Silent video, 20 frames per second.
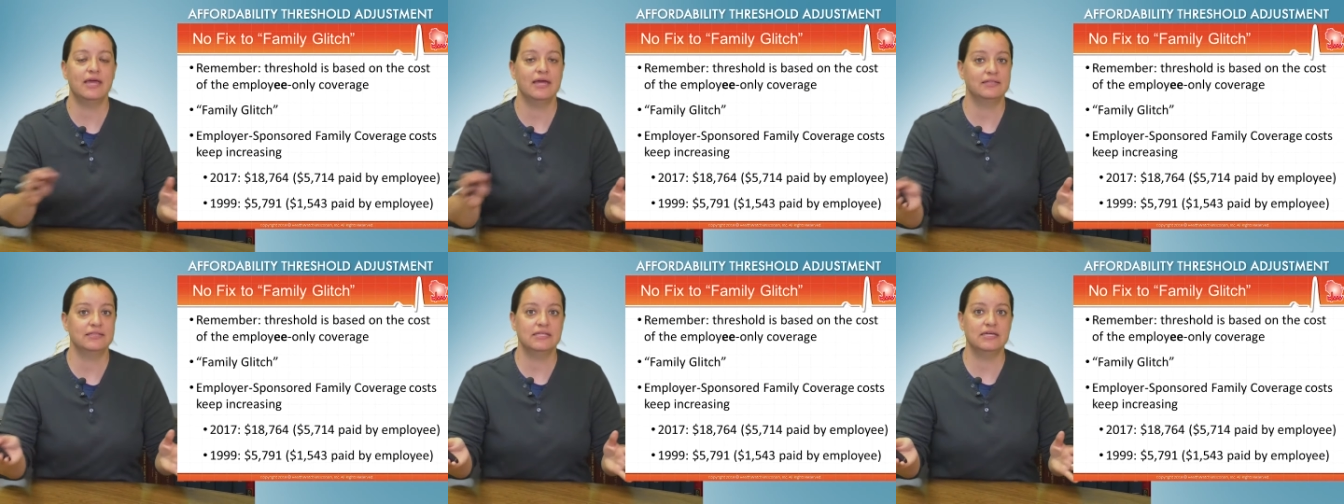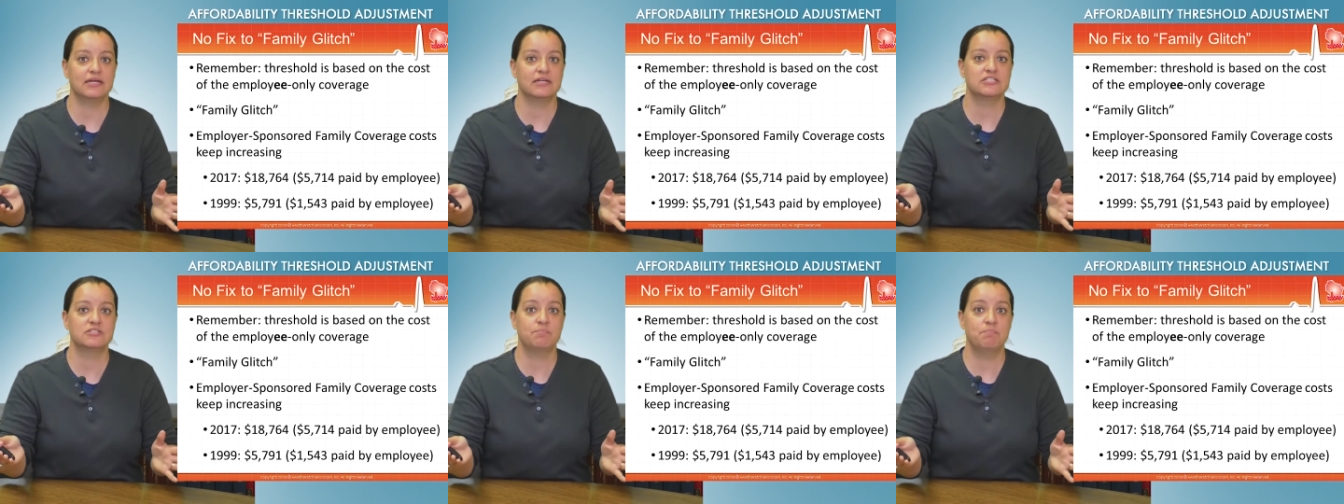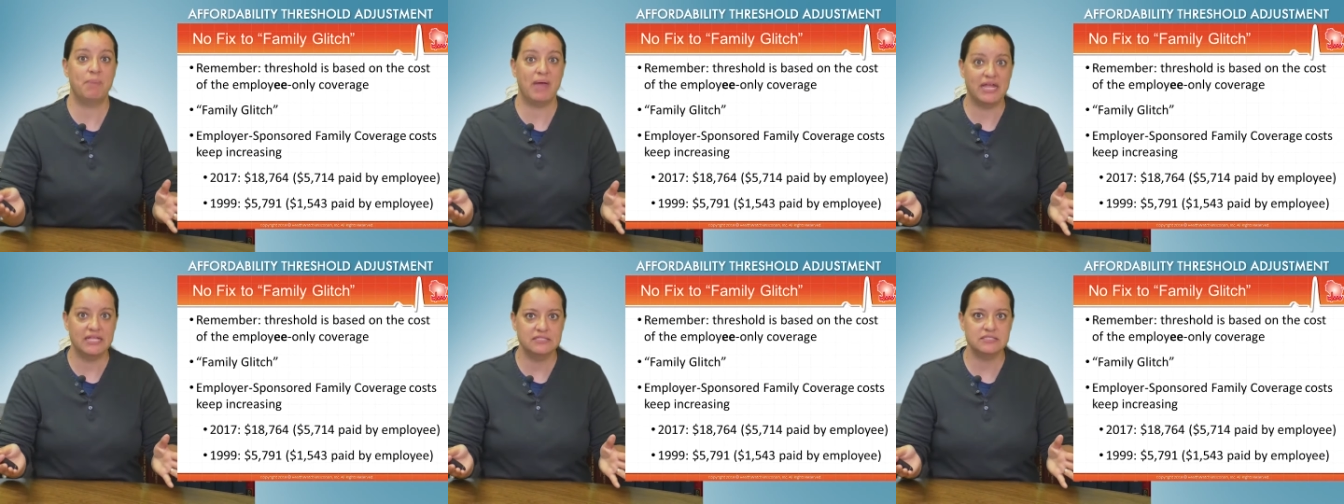at the
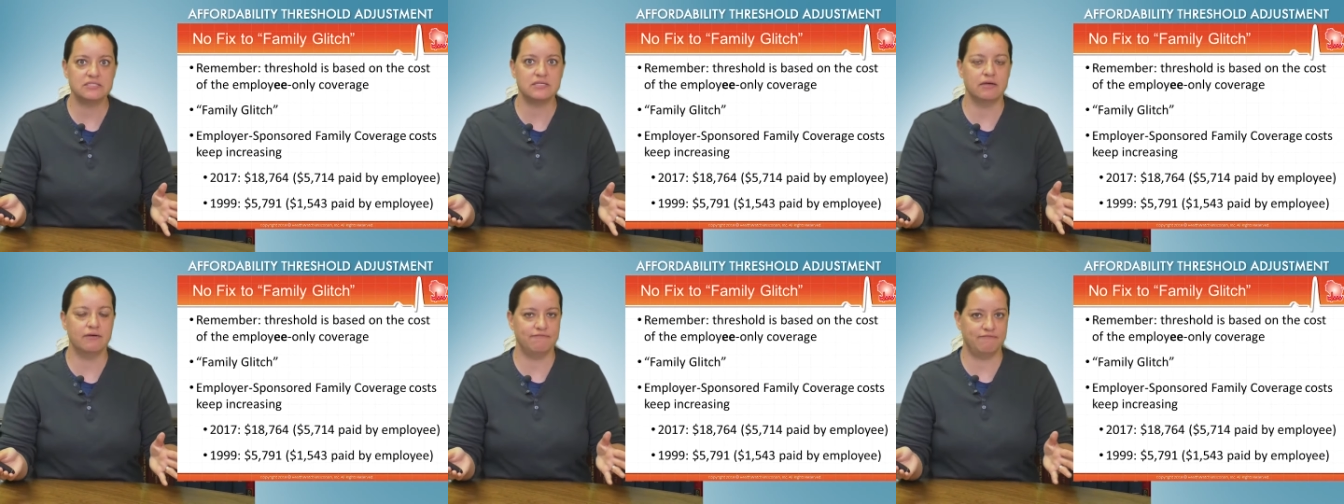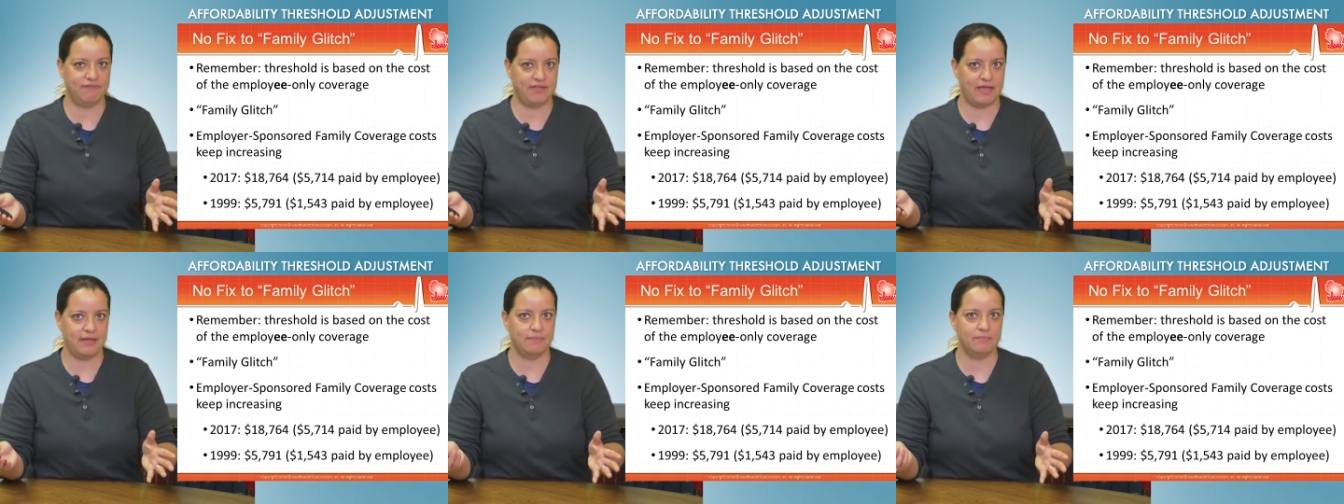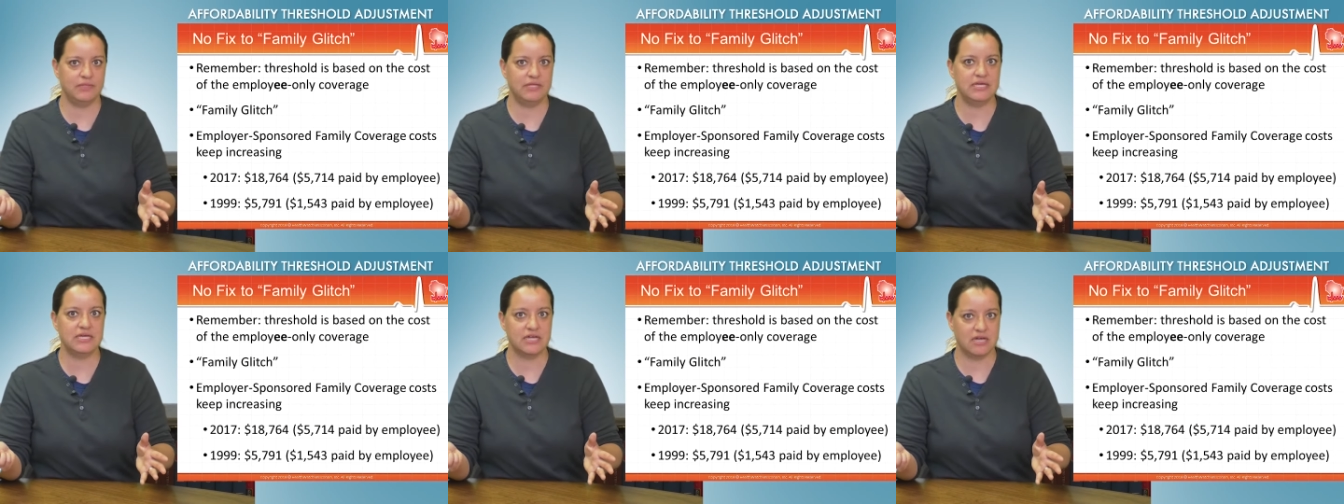expense of
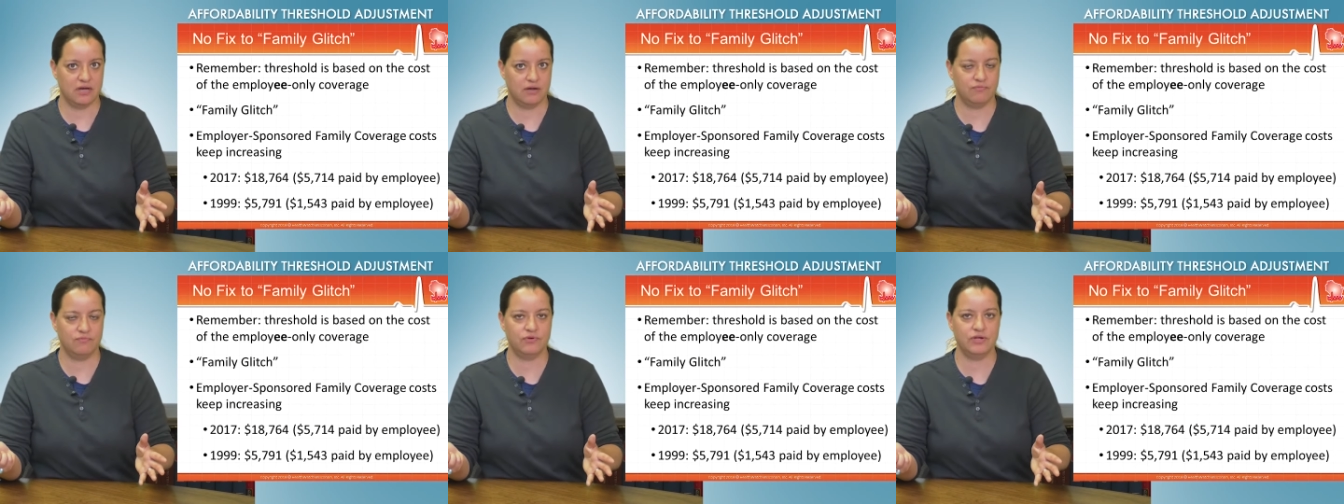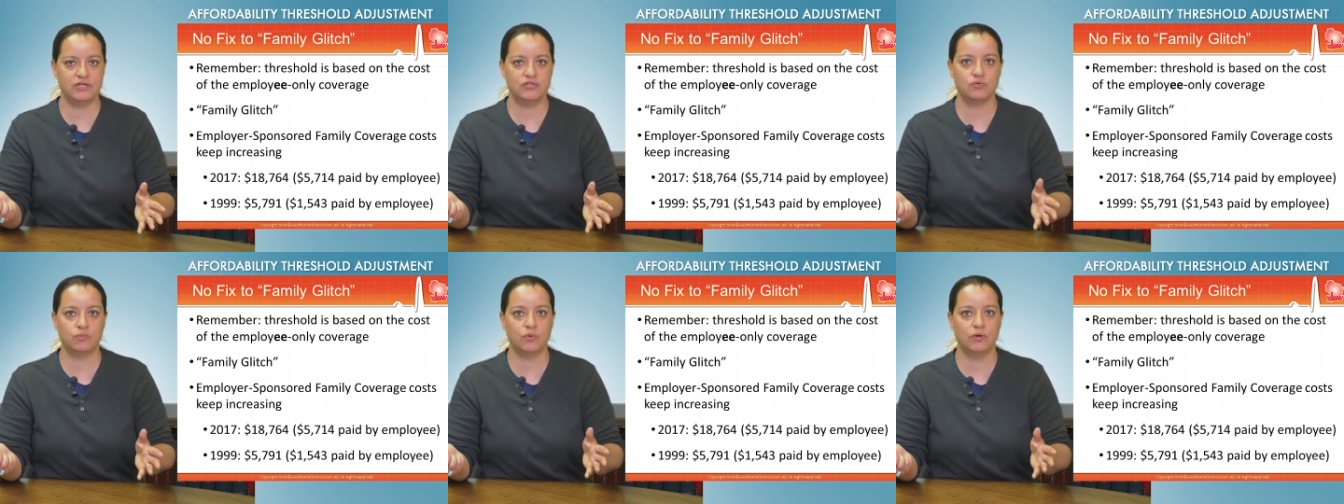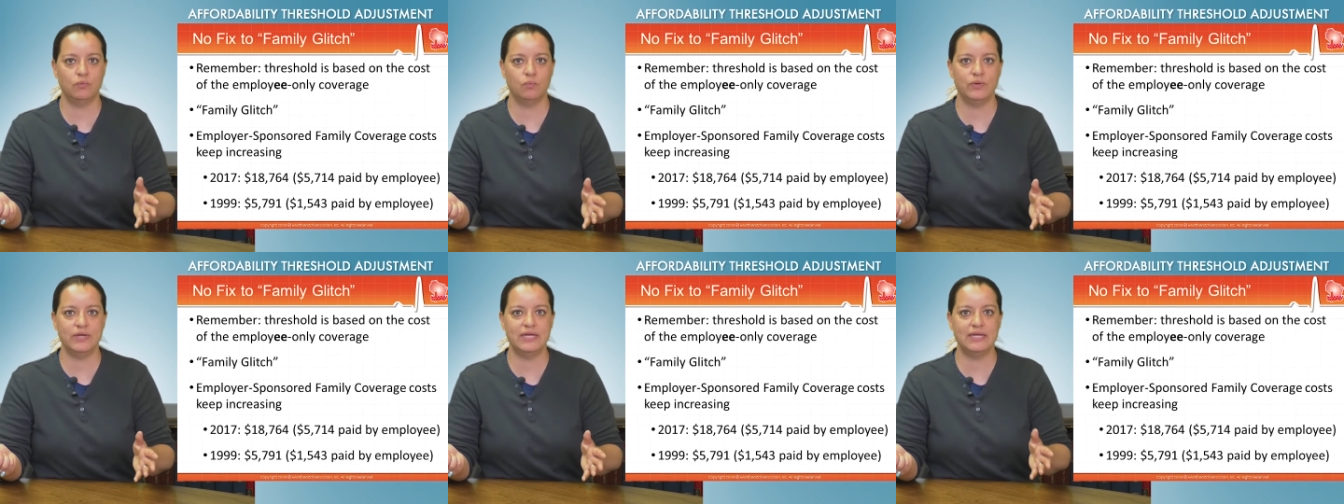family coverage
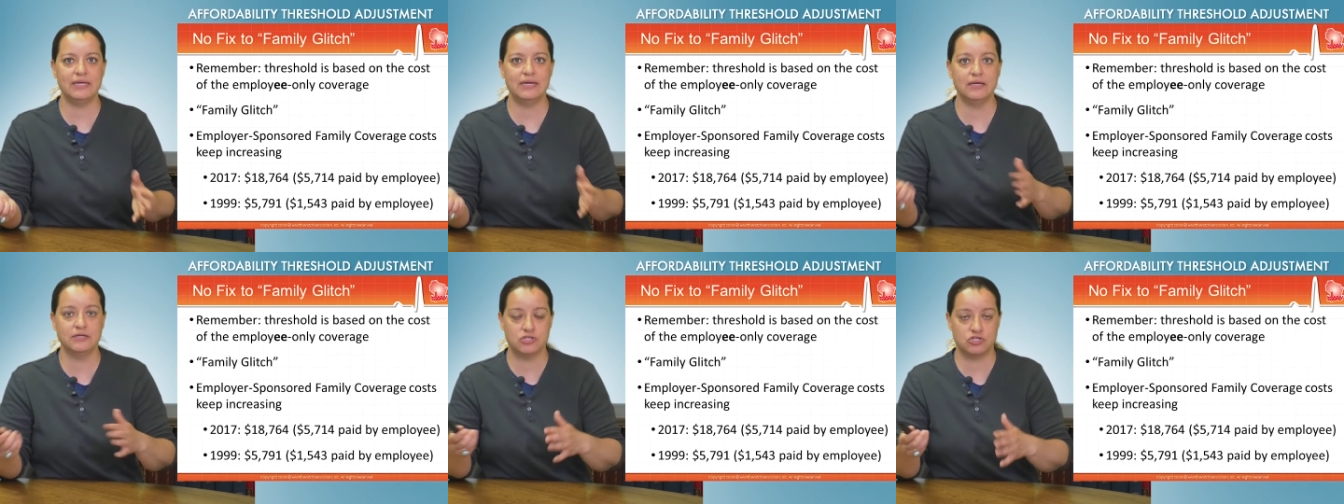when we